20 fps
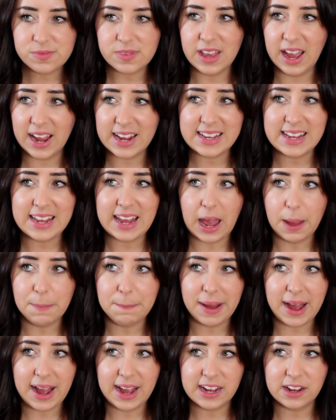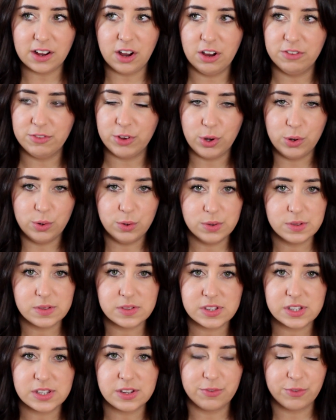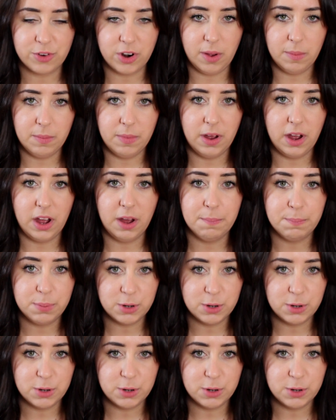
I can get a bag of oats from a